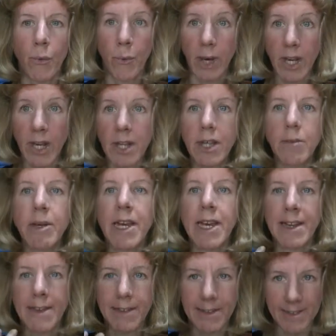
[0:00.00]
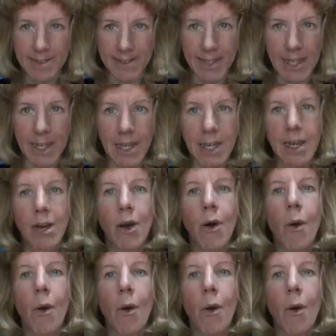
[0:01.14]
really begin to see